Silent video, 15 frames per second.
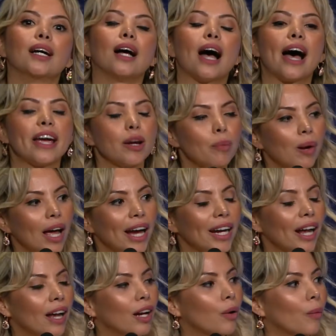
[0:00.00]
I applied
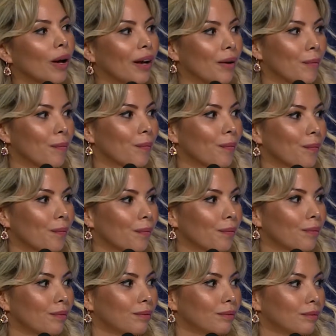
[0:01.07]
anyway
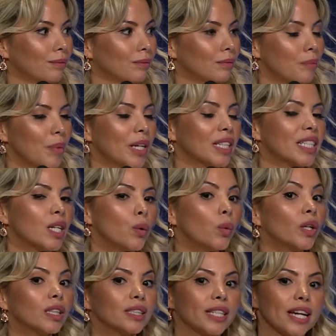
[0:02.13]
because he
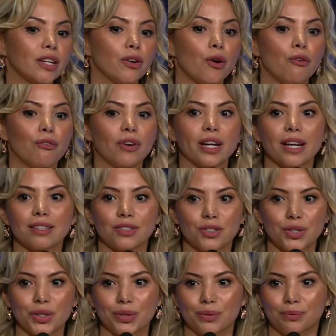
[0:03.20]
wouldn't take no for an answer.